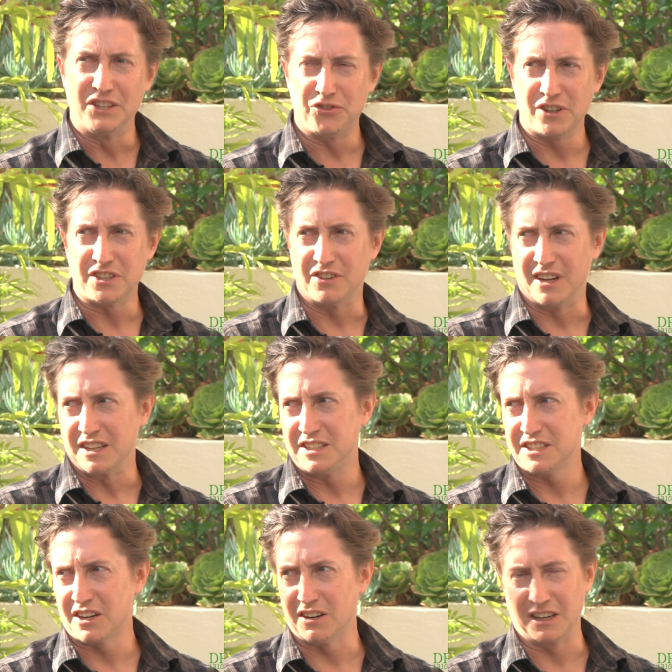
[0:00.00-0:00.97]
It's frustrating.
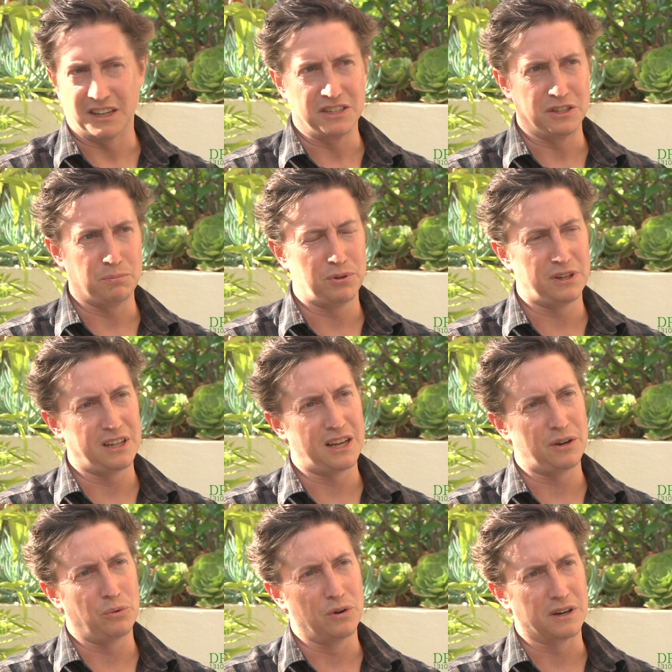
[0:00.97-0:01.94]
It's disheartening because you put a
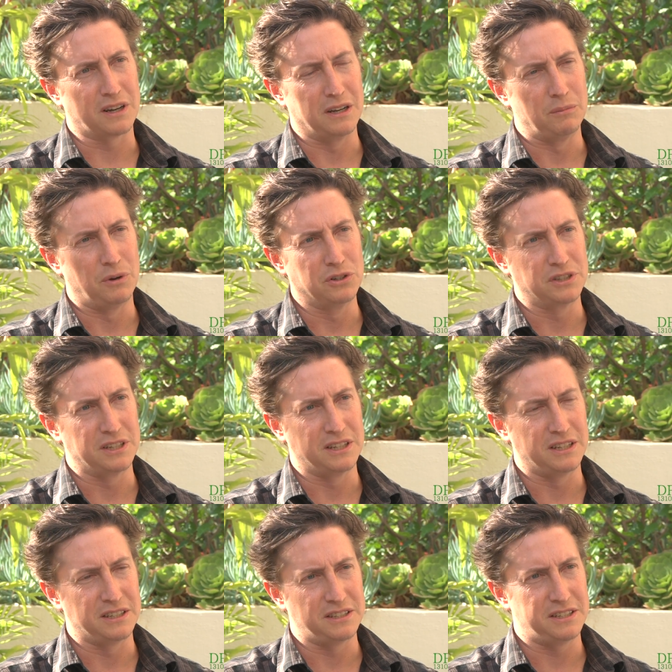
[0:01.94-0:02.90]
lot of work and emotion
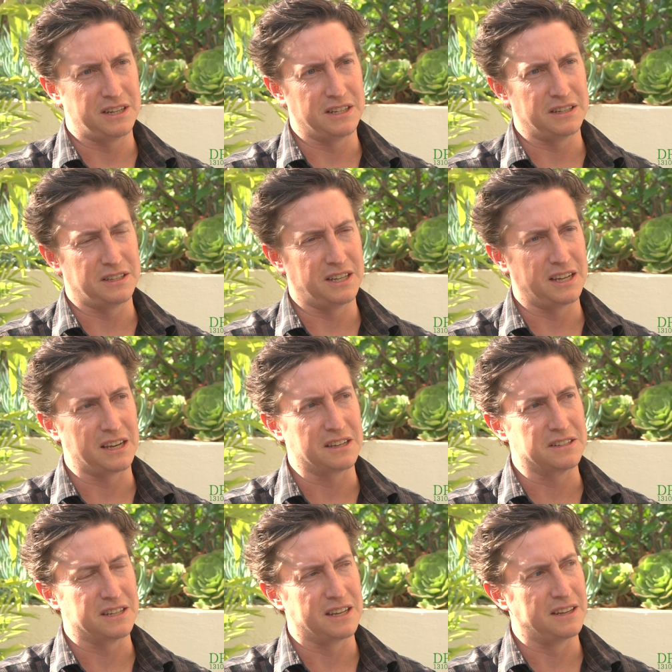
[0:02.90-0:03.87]
into, into
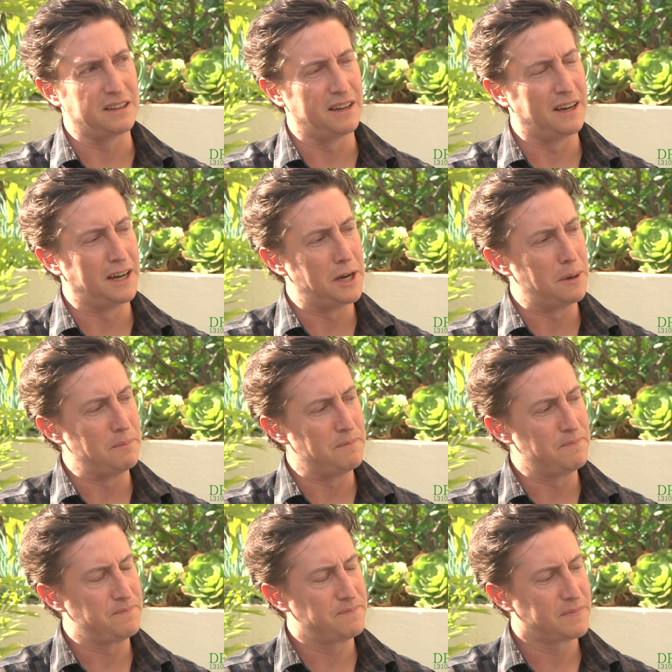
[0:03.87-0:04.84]
things, and um,
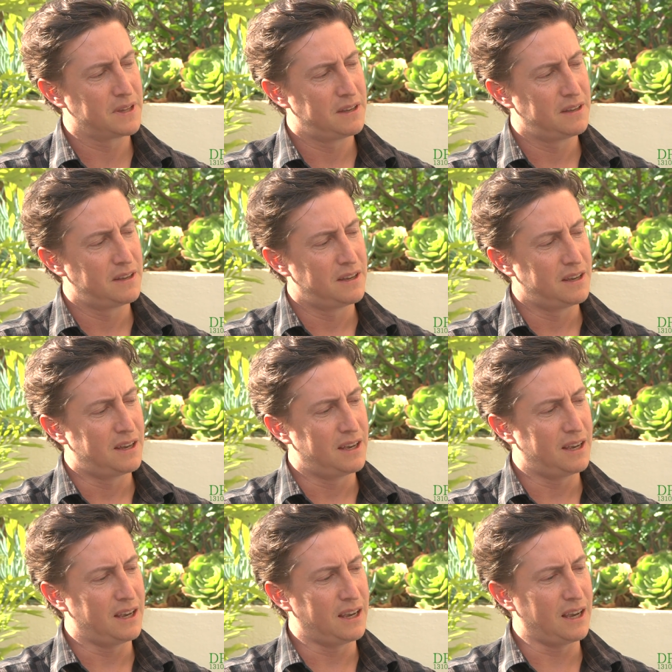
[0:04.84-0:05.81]

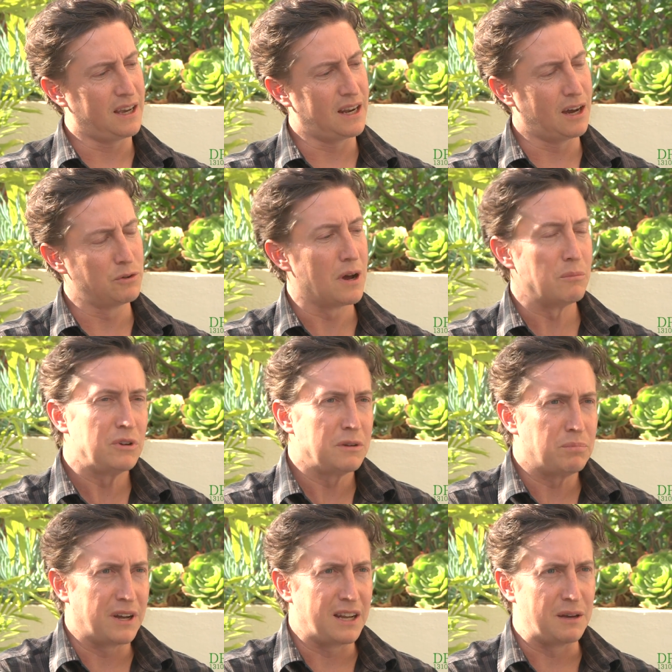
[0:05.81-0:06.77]
and, and I w I'm
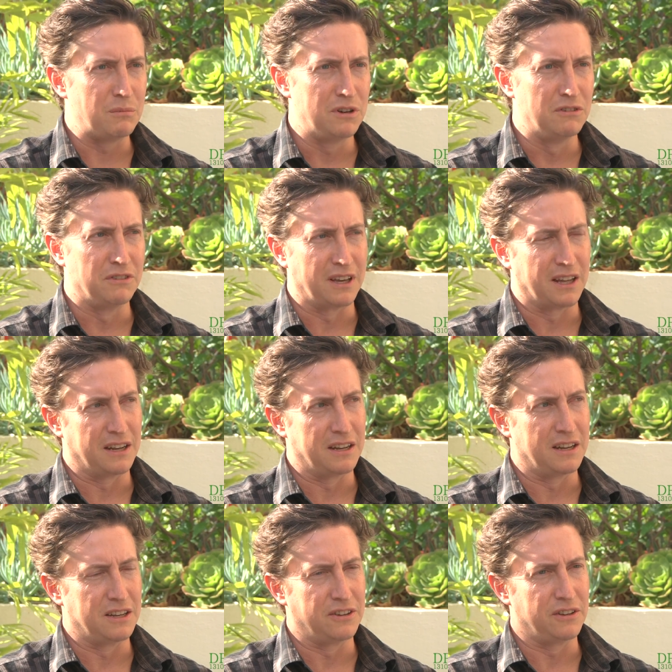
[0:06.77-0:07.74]
really proud of that movie. And,
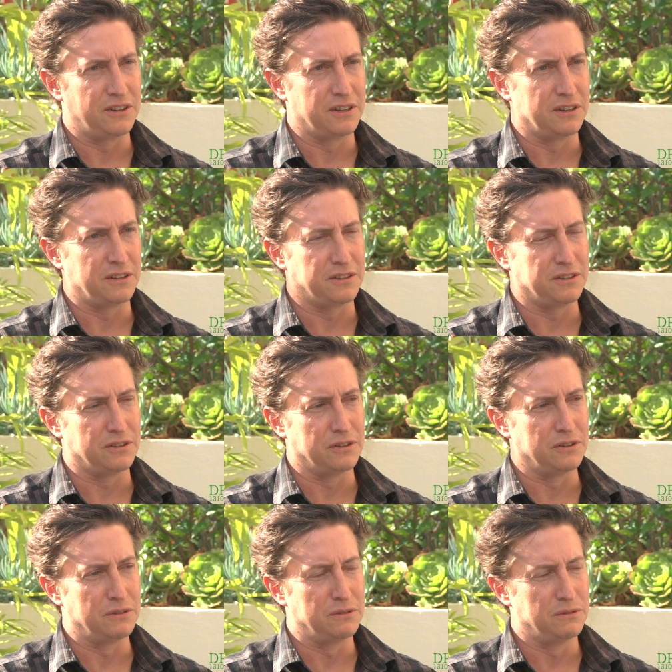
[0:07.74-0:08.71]
and to, to
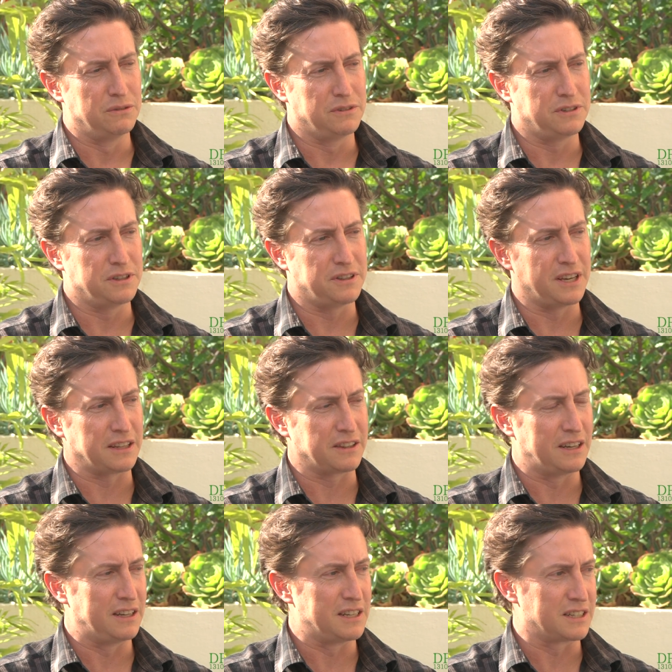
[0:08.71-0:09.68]
to to think
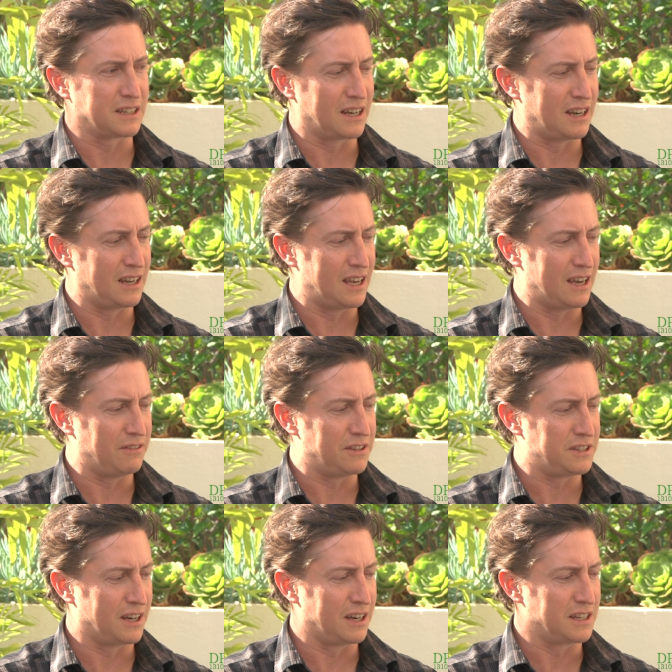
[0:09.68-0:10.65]
that it doesn't kind of have
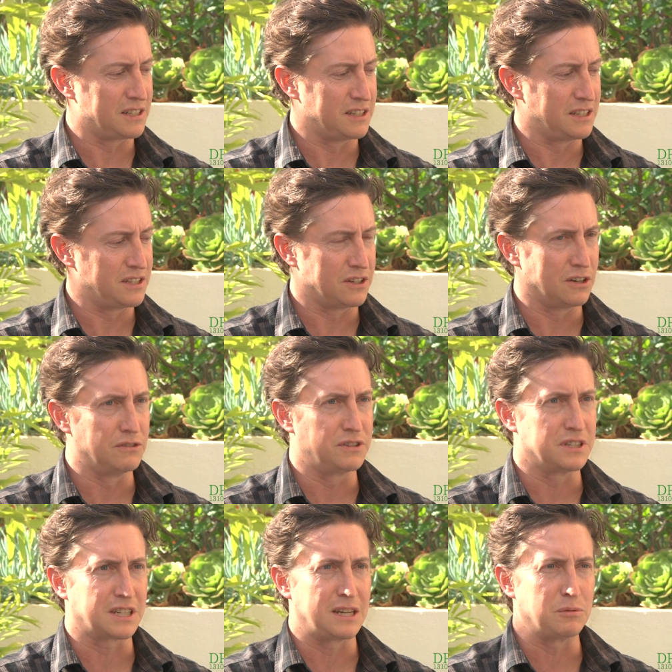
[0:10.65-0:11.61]
its audience it deserves
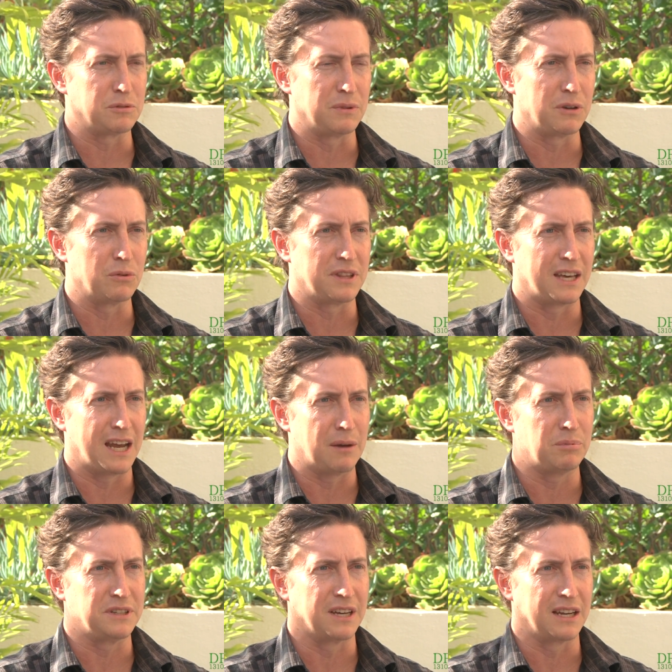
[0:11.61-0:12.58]
just keeps me with that
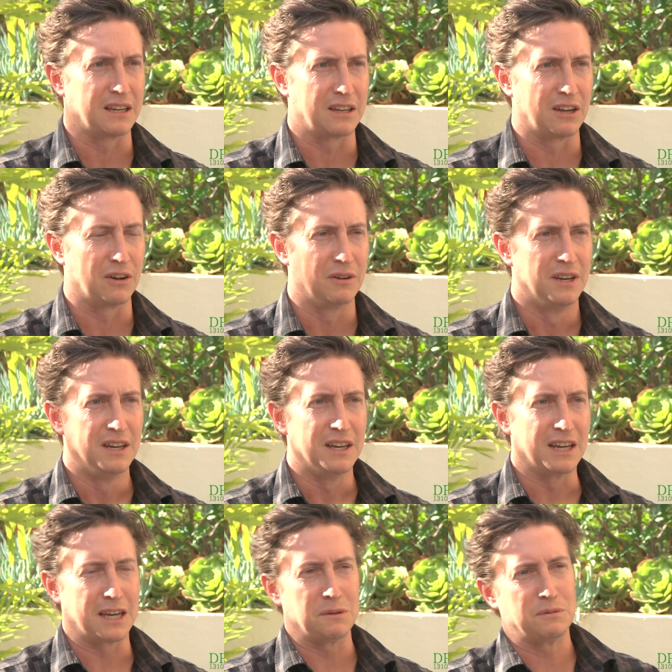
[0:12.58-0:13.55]
appetite. You know,
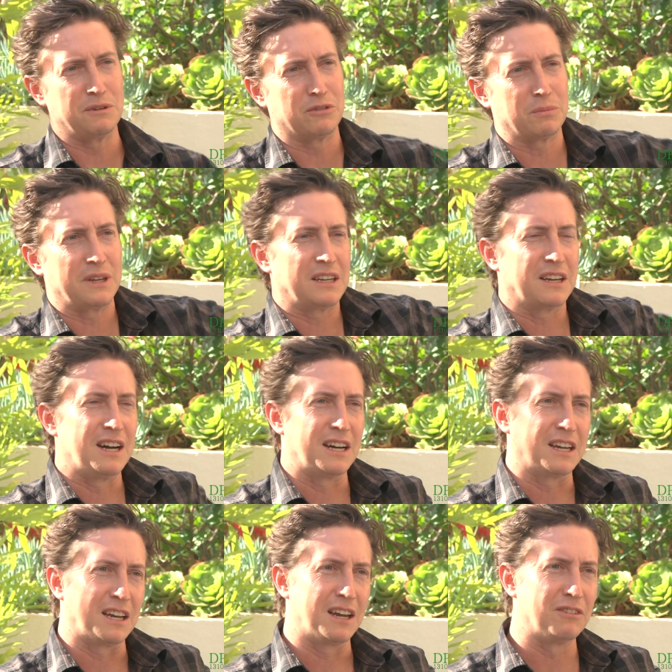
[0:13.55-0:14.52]
it keeps me from getting
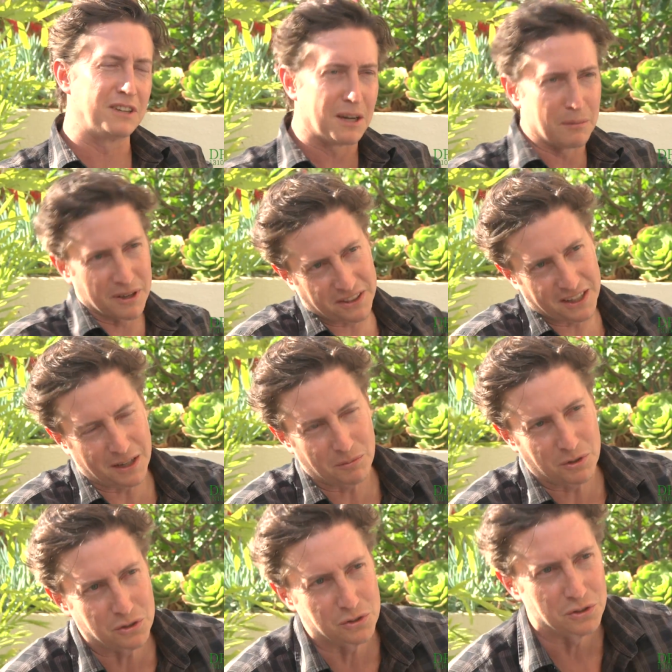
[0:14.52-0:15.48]
cocky. Every time I think
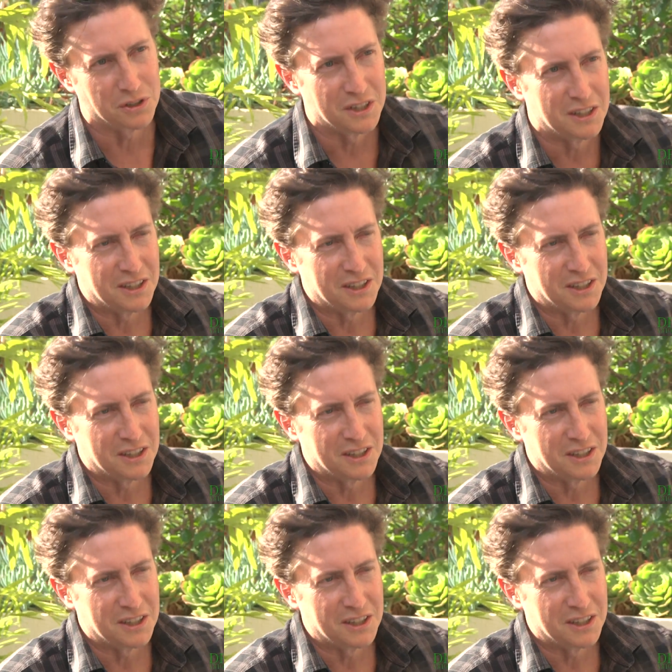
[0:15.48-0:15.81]
I'm cool,